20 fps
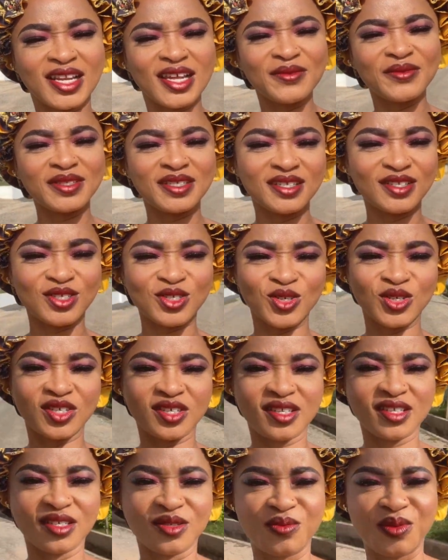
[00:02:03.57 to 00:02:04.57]
Let me just show you
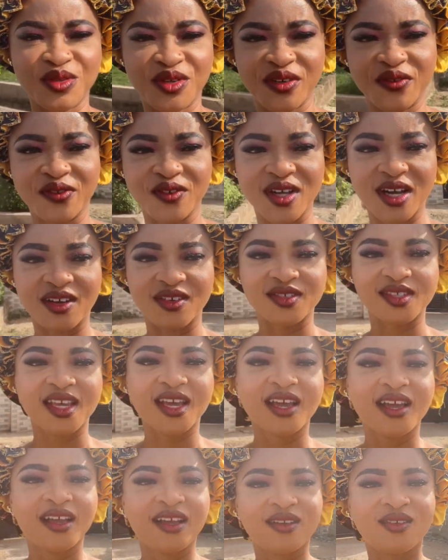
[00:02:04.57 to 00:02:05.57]
this beautiful house.
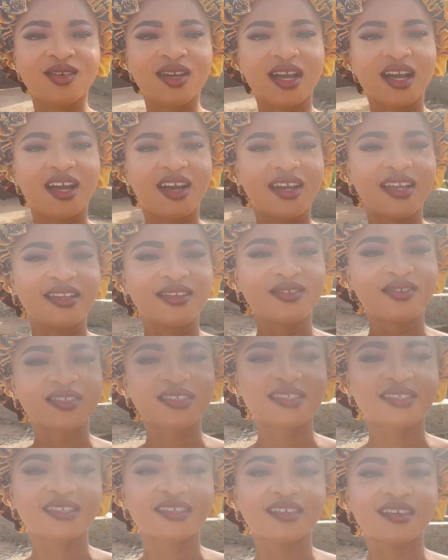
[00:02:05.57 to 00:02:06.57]
Look at how it
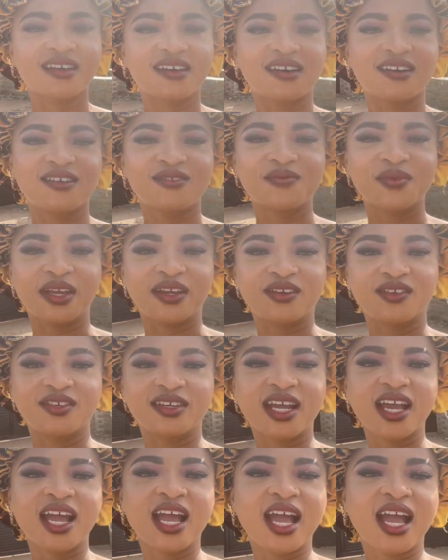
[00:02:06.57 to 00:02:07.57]
looks. Oh my god.
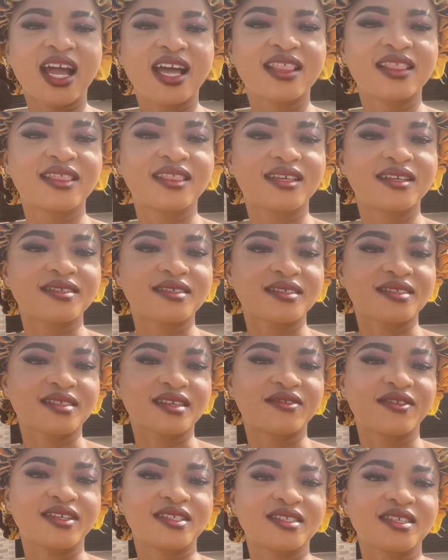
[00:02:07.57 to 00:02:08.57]
This is
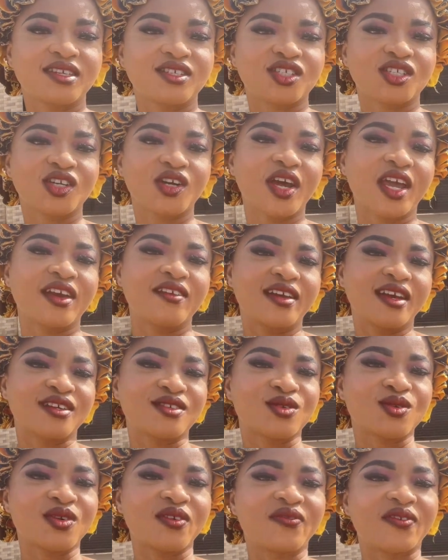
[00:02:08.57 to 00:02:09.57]
a residential area,
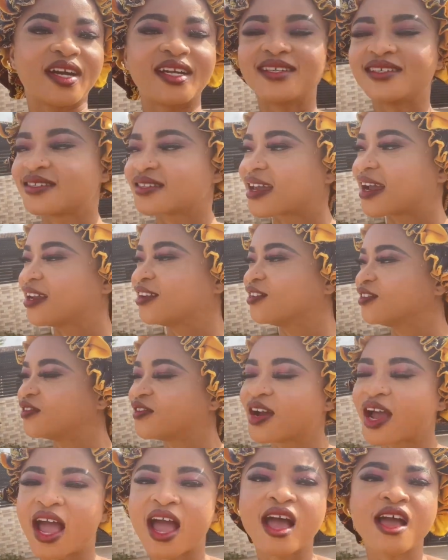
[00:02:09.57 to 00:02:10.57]
so you find this kind of
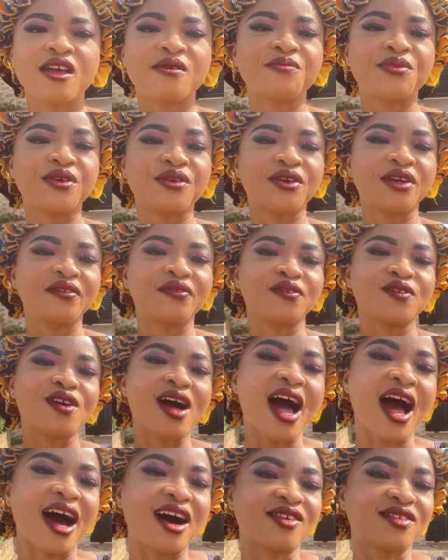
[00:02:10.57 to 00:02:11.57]
beautiful
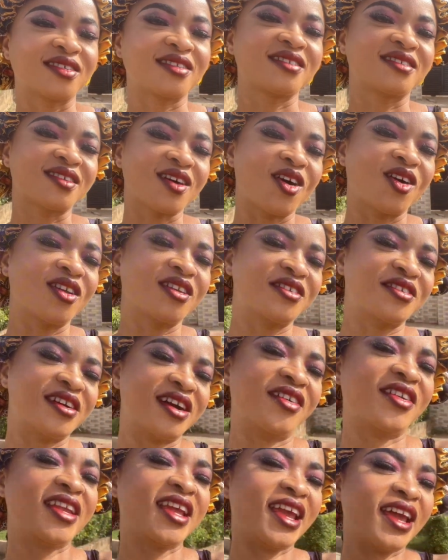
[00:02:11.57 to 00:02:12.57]
houses all
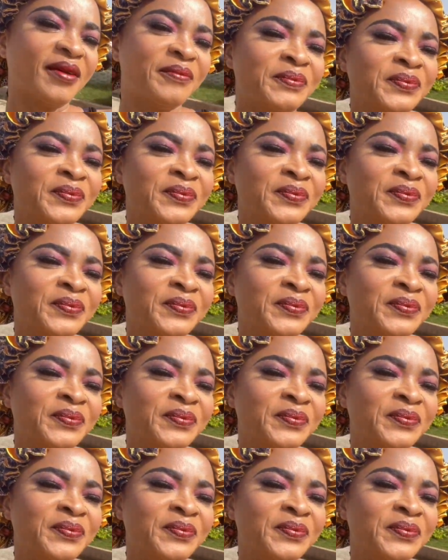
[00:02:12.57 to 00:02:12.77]
around here.